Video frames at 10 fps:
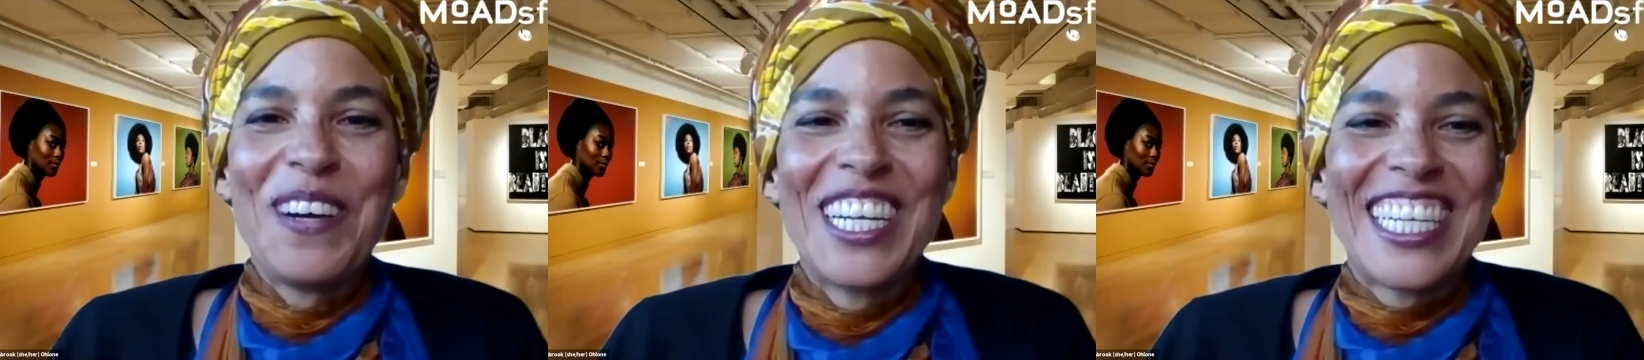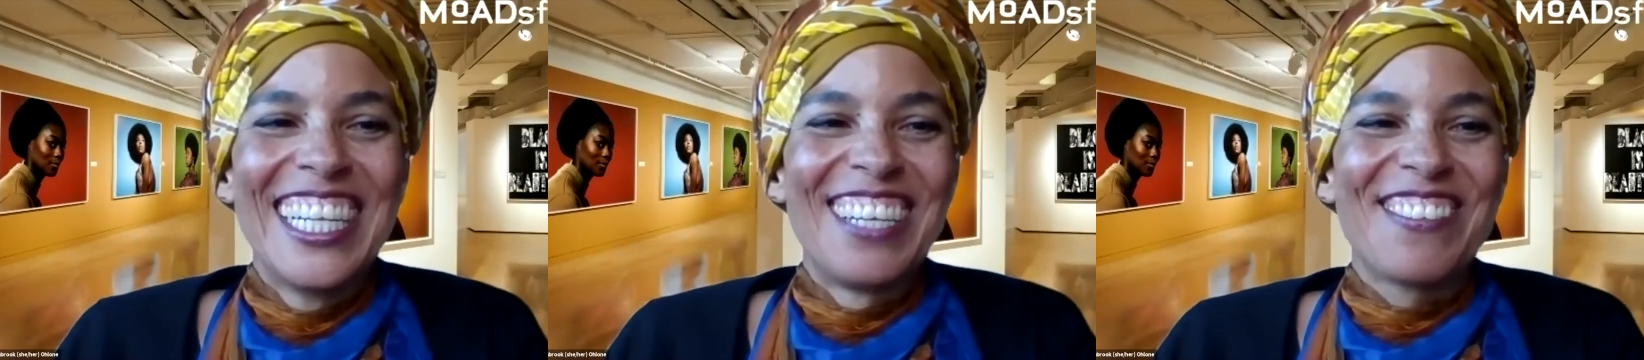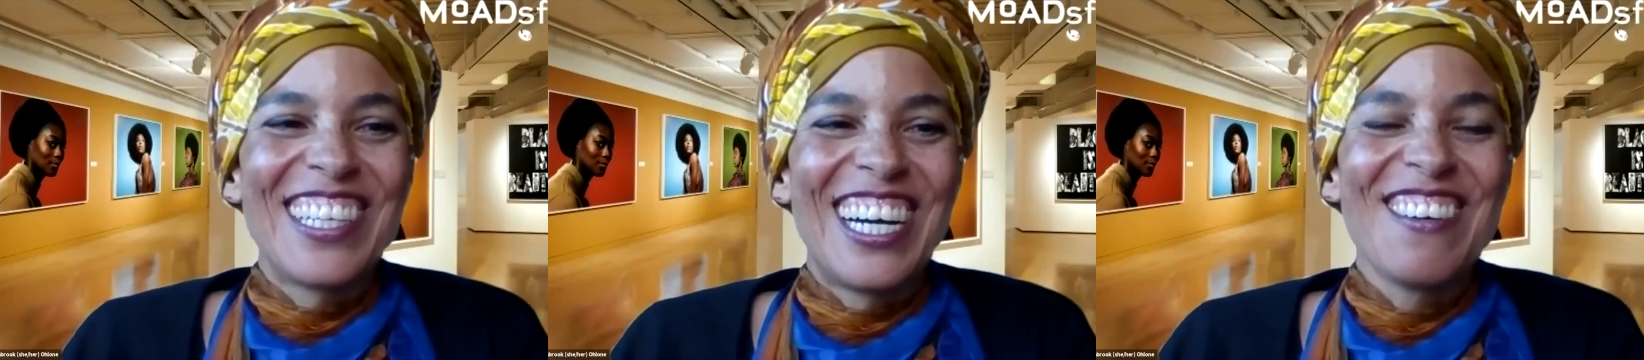Speaker 1: where she
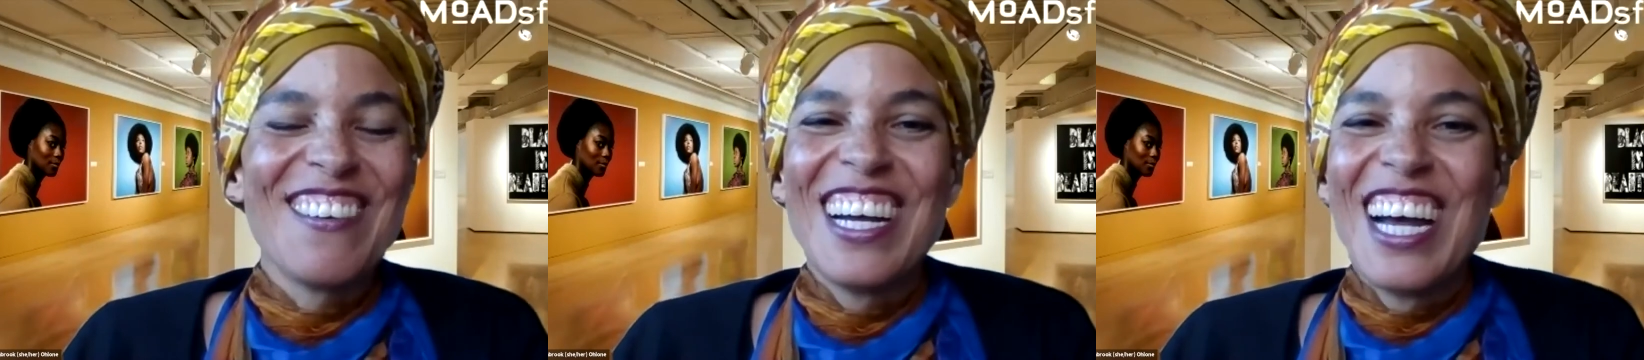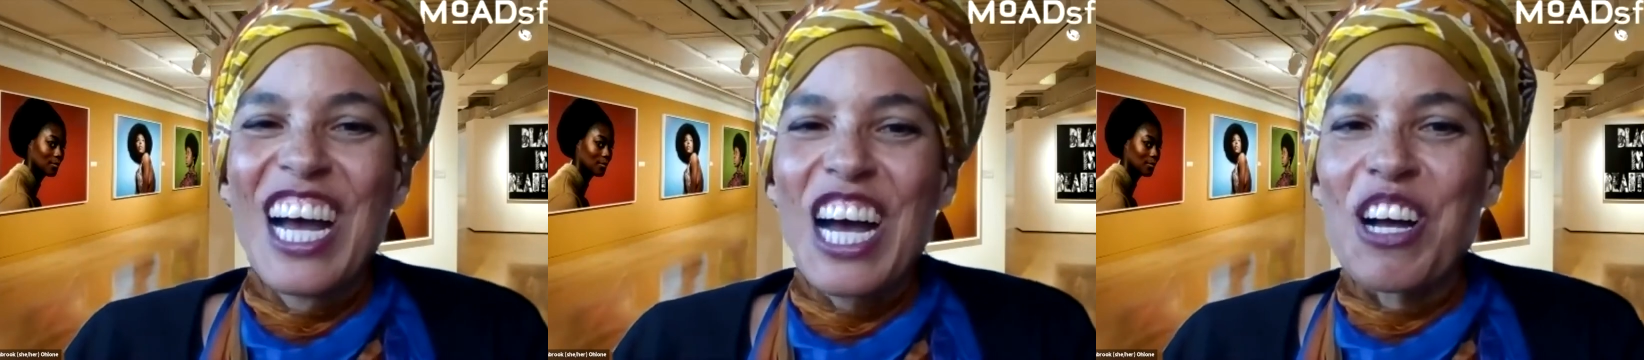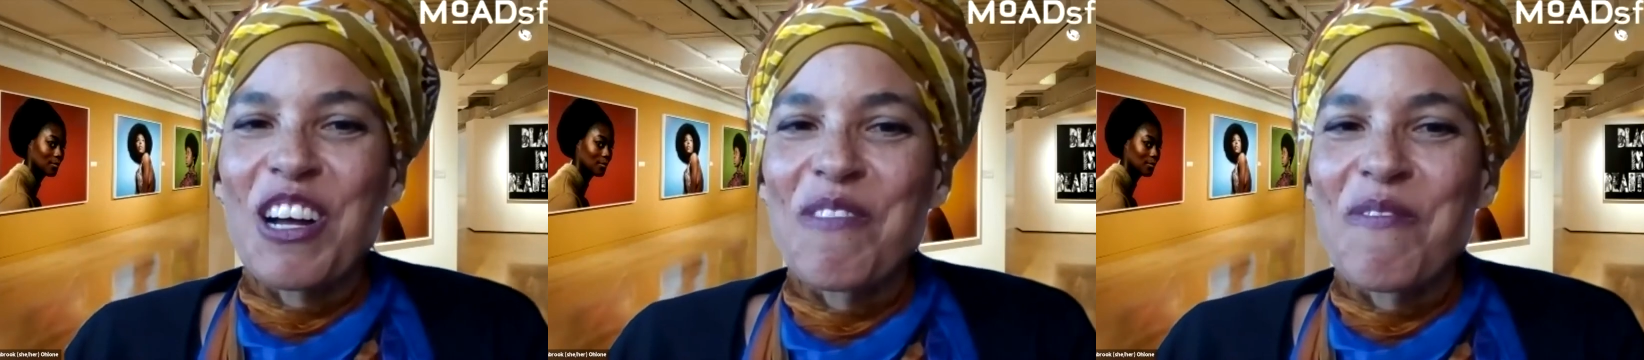left off.
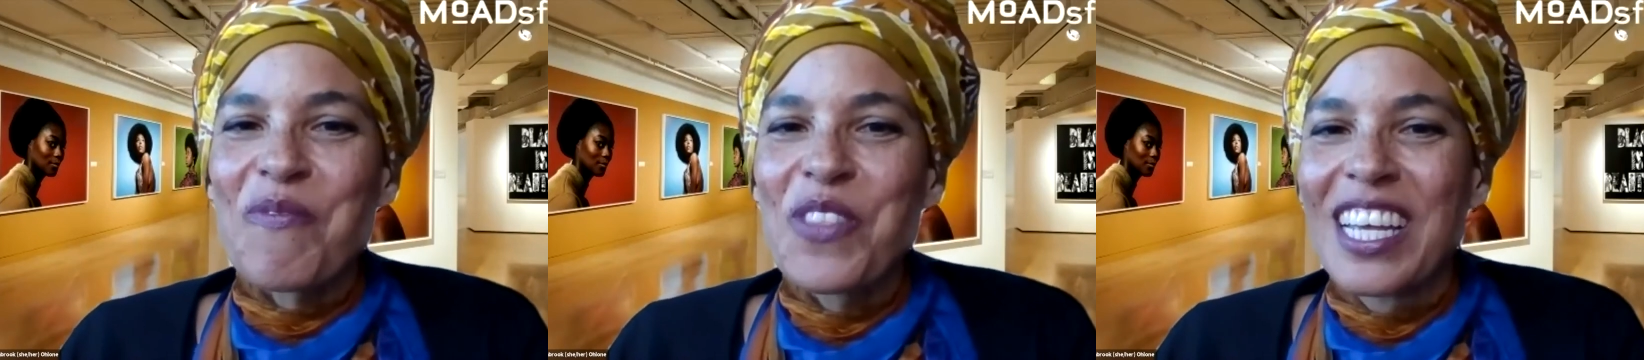Um,